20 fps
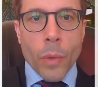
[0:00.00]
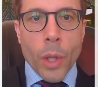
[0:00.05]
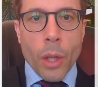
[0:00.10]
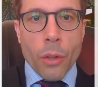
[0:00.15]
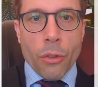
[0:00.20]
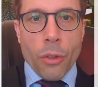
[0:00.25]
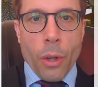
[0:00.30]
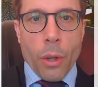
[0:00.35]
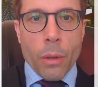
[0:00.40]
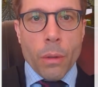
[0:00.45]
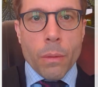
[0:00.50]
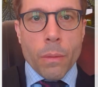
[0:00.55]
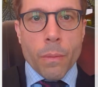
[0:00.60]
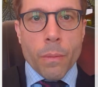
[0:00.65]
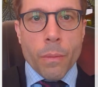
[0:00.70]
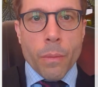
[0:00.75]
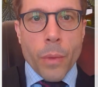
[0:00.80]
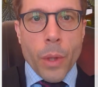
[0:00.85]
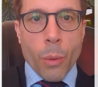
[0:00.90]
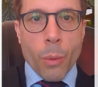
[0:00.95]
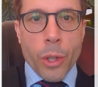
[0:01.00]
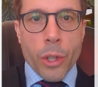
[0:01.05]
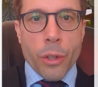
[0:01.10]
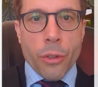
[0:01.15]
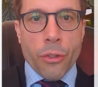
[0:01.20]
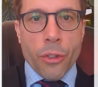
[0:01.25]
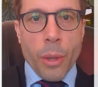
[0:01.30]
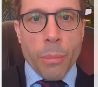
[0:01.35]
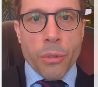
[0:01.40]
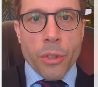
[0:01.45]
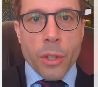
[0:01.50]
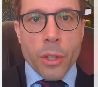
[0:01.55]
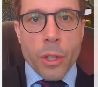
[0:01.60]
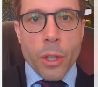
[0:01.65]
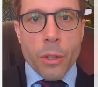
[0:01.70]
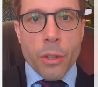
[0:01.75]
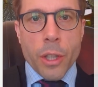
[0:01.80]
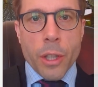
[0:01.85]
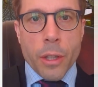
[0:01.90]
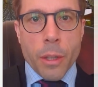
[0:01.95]
So, we just
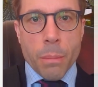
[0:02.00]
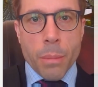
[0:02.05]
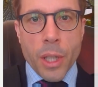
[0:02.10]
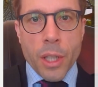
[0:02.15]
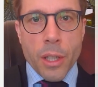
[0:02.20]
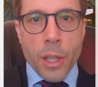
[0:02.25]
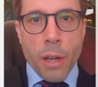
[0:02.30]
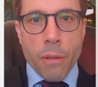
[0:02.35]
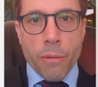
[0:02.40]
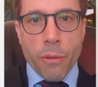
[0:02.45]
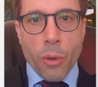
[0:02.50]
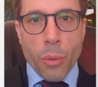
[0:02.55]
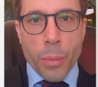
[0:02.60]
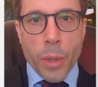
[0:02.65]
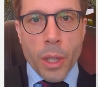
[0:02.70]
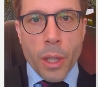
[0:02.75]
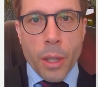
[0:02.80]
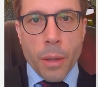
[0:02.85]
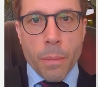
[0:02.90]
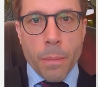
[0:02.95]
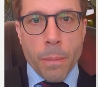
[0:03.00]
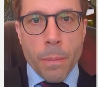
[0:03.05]
substitute in the PDF formula,